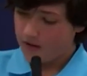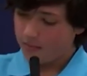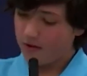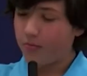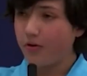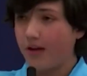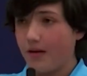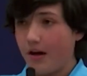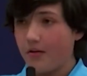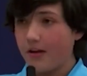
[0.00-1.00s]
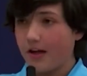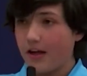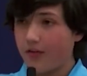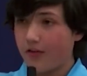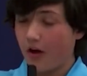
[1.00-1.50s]
The principal came out
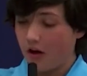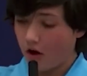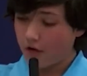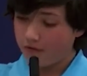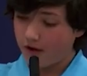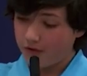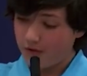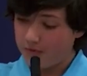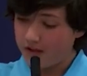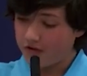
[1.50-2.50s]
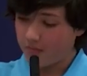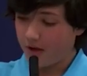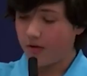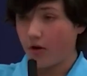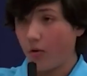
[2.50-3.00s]
and gave us a heartfelt speech
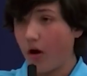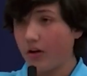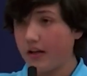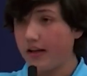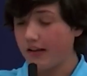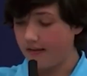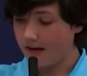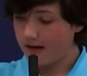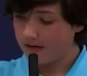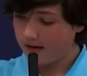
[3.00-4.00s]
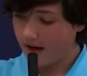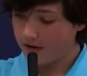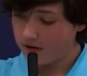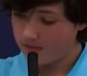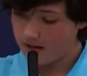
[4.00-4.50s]
about equality and standing
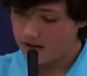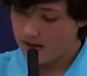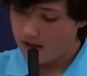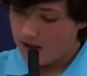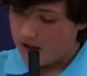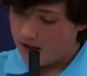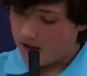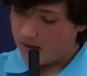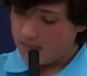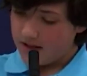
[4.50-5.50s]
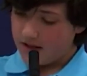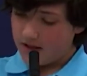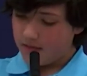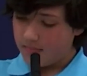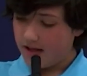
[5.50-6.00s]
together. Um,
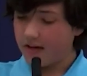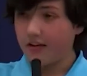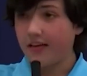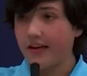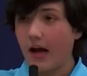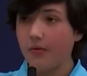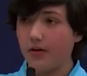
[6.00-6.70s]
he began to list